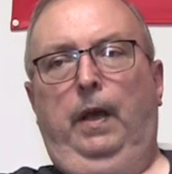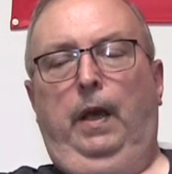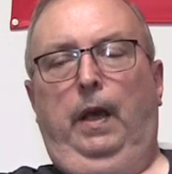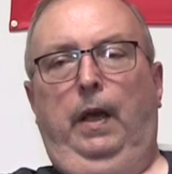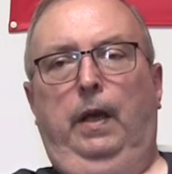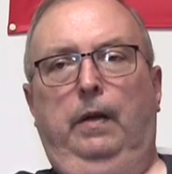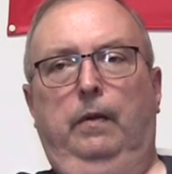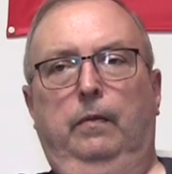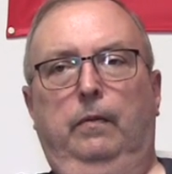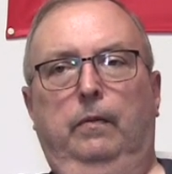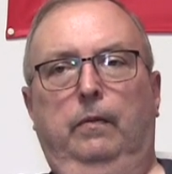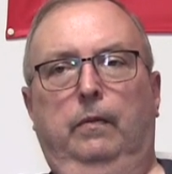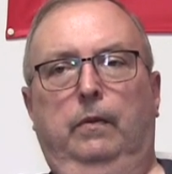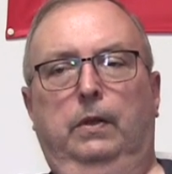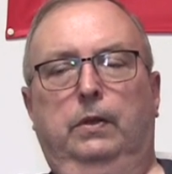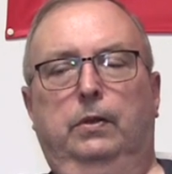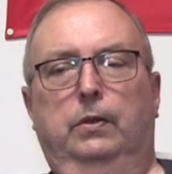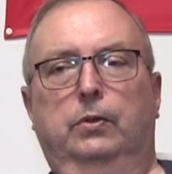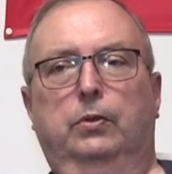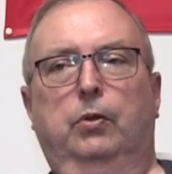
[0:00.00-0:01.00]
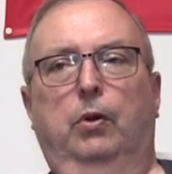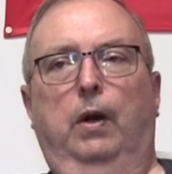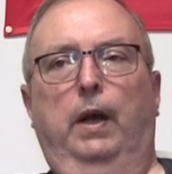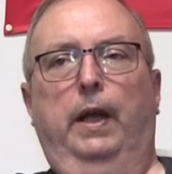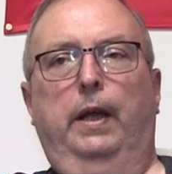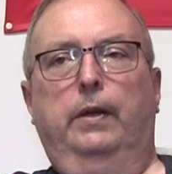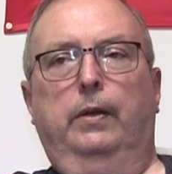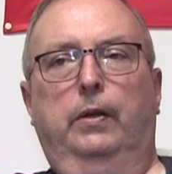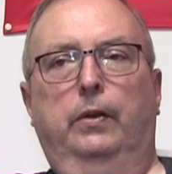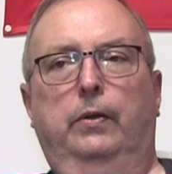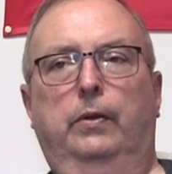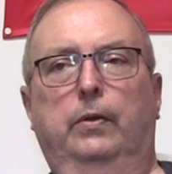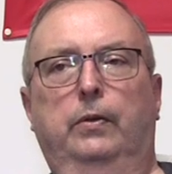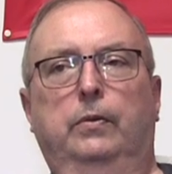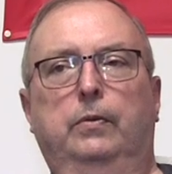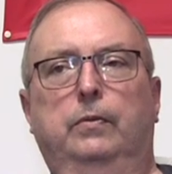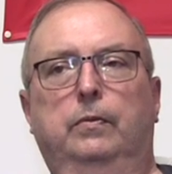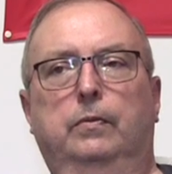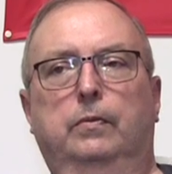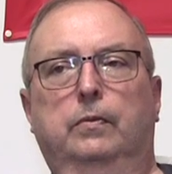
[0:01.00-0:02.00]
and what they're trying to
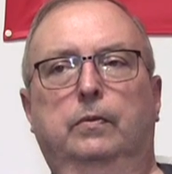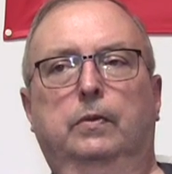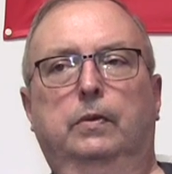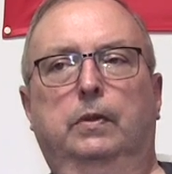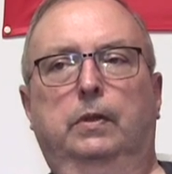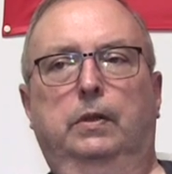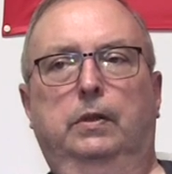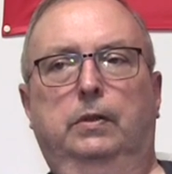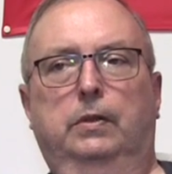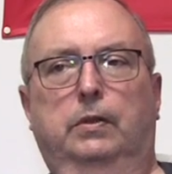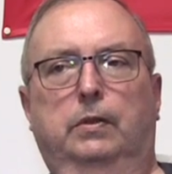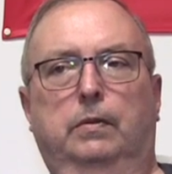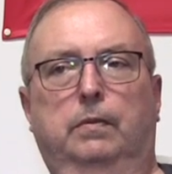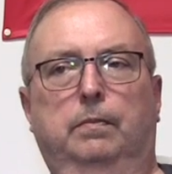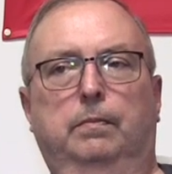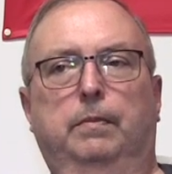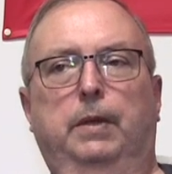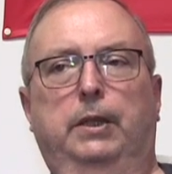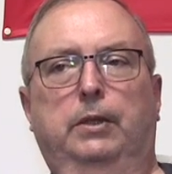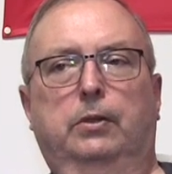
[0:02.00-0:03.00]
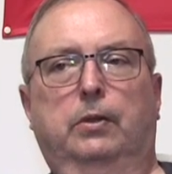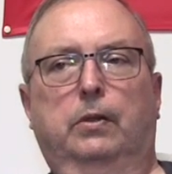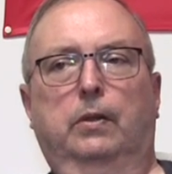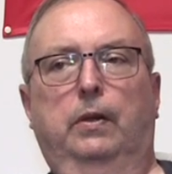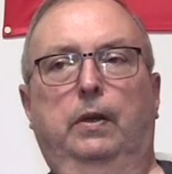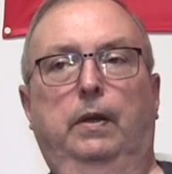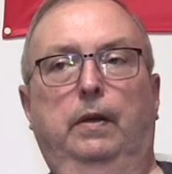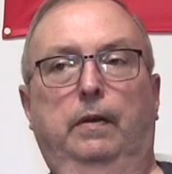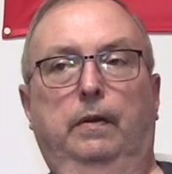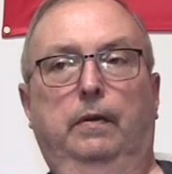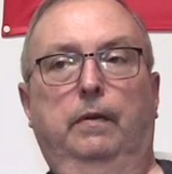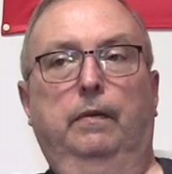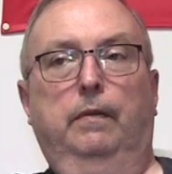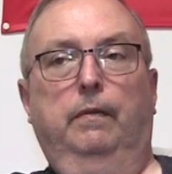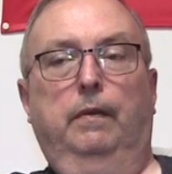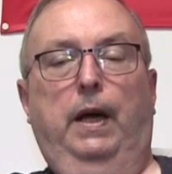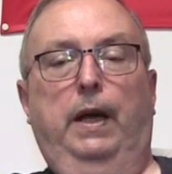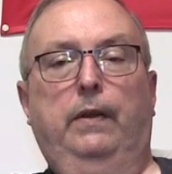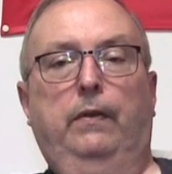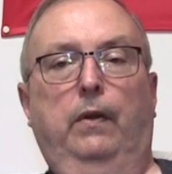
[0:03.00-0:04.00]
do is basically
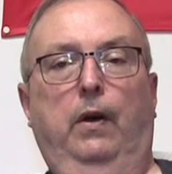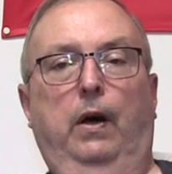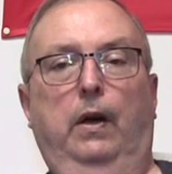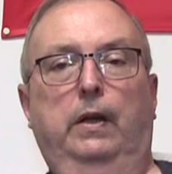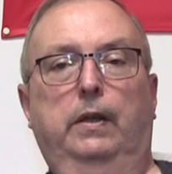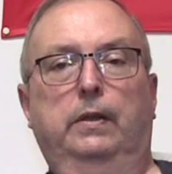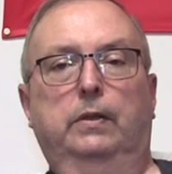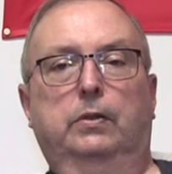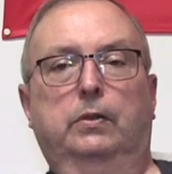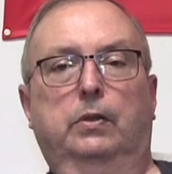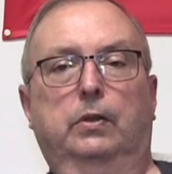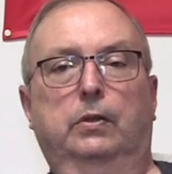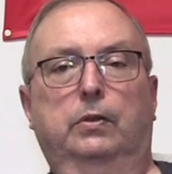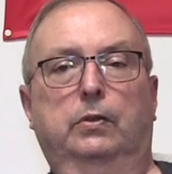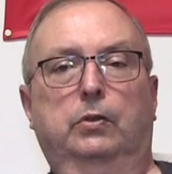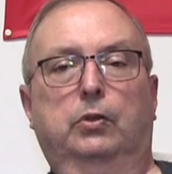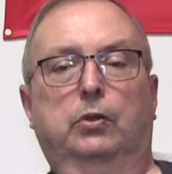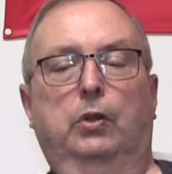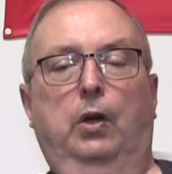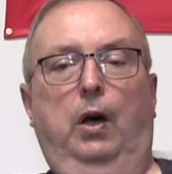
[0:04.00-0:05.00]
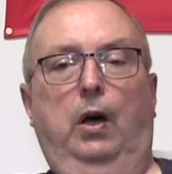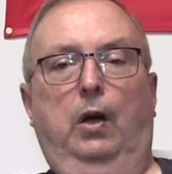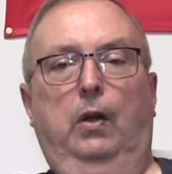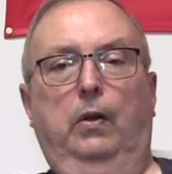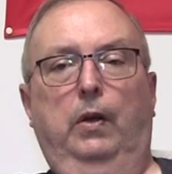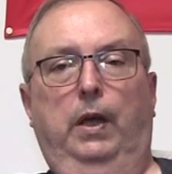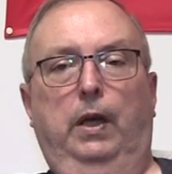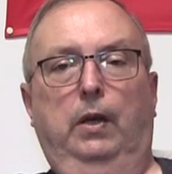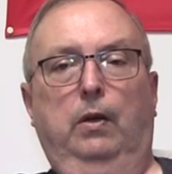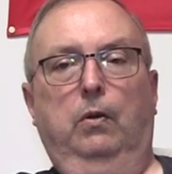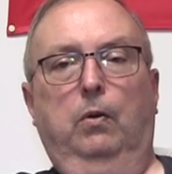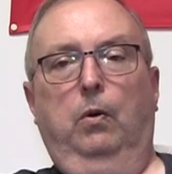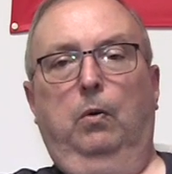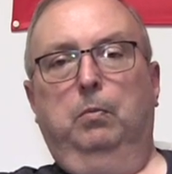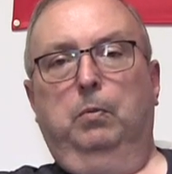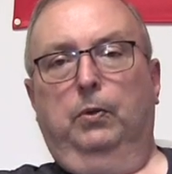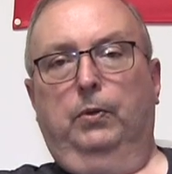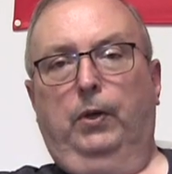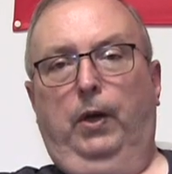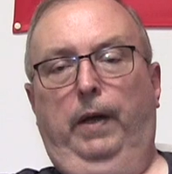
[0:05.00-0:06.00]
my thought is to install a
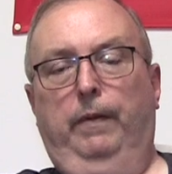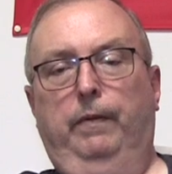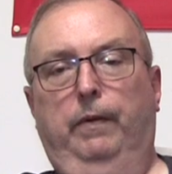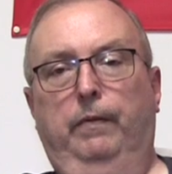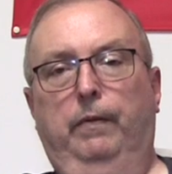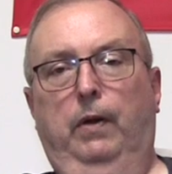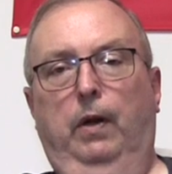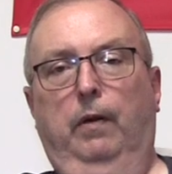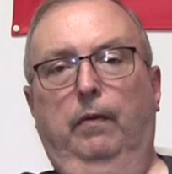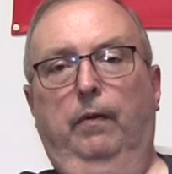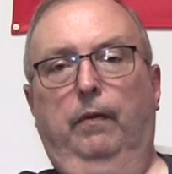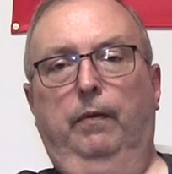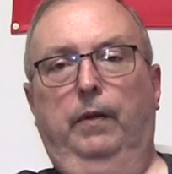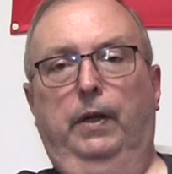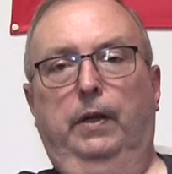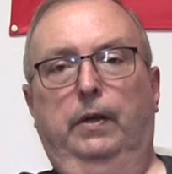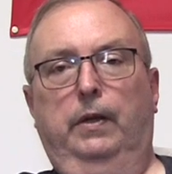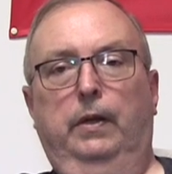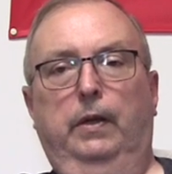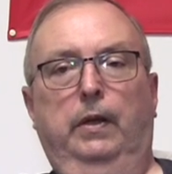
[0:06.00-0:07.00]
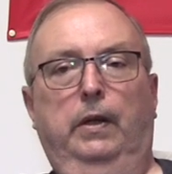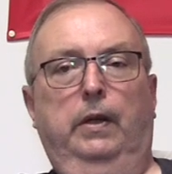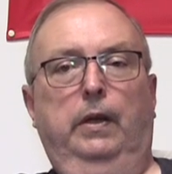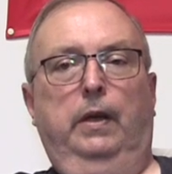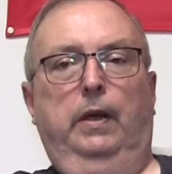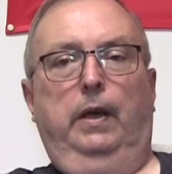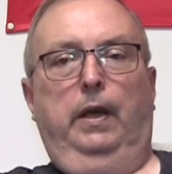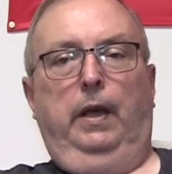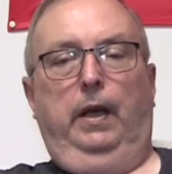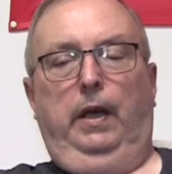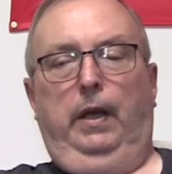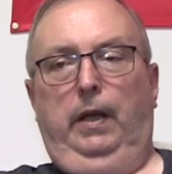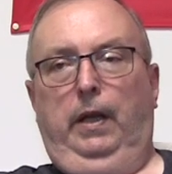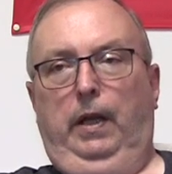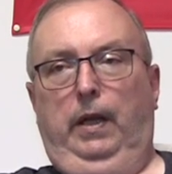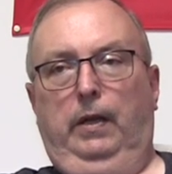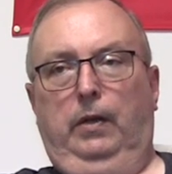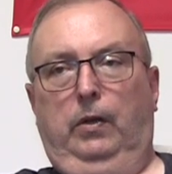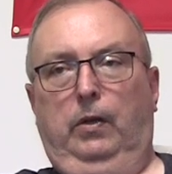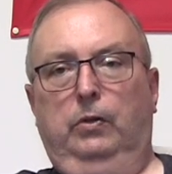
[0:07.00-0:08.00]
global type of government and,
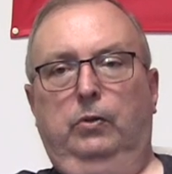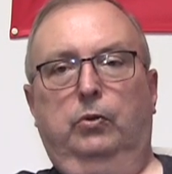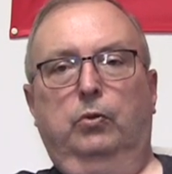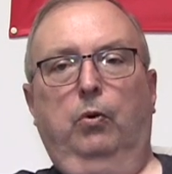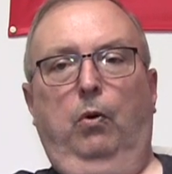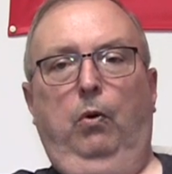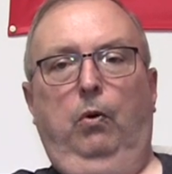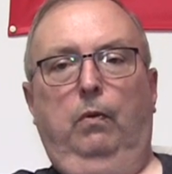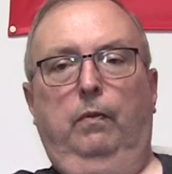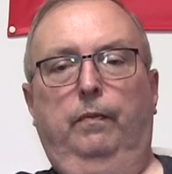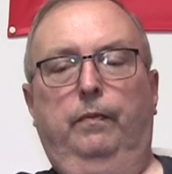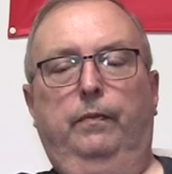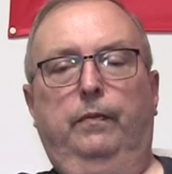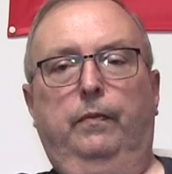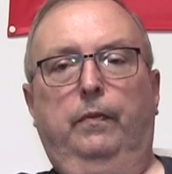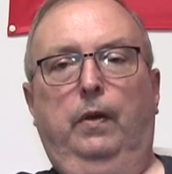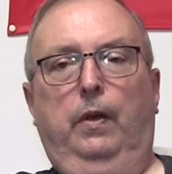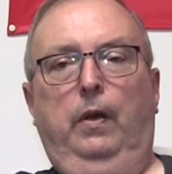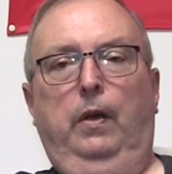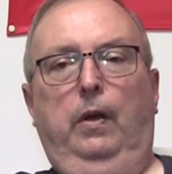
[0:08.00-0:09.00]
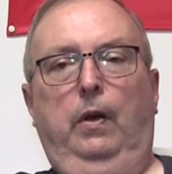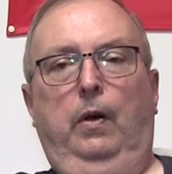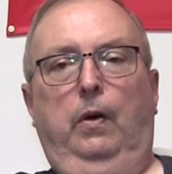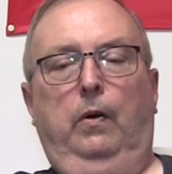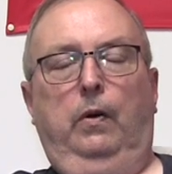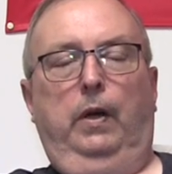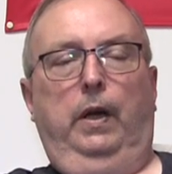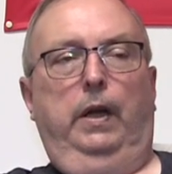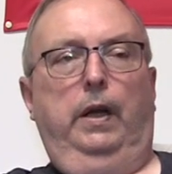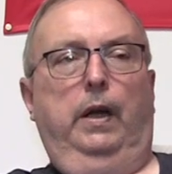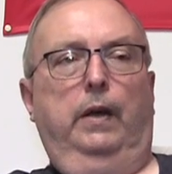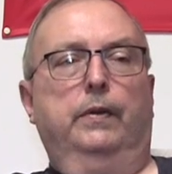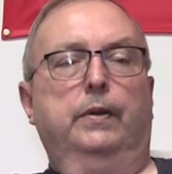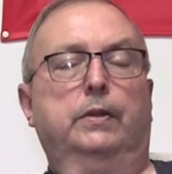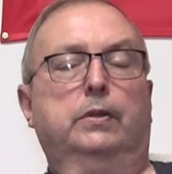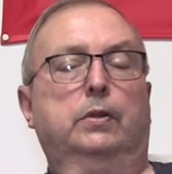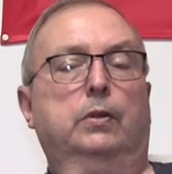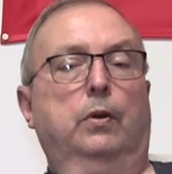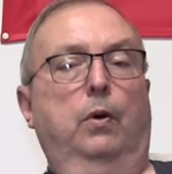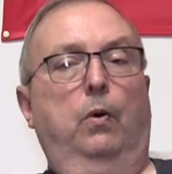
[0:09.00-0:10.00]
and control. Okay, now
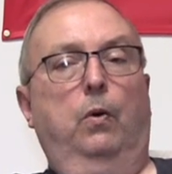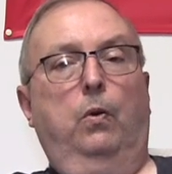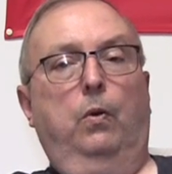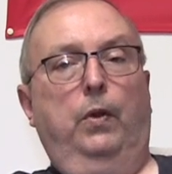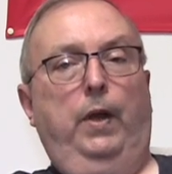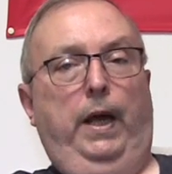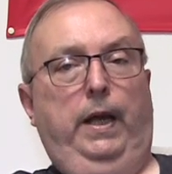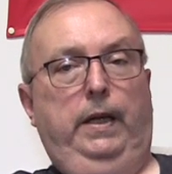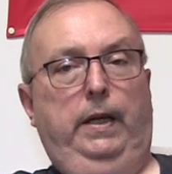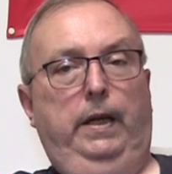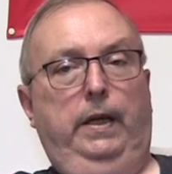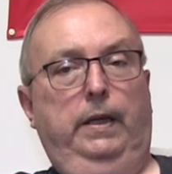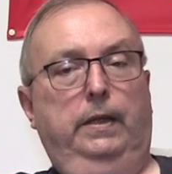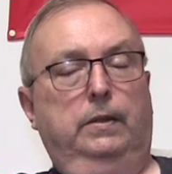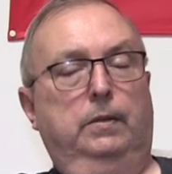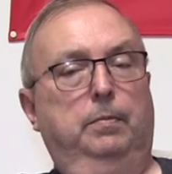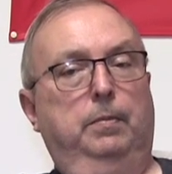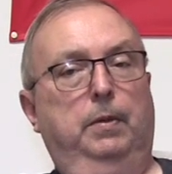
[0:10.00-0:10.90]
this is an old idea. It's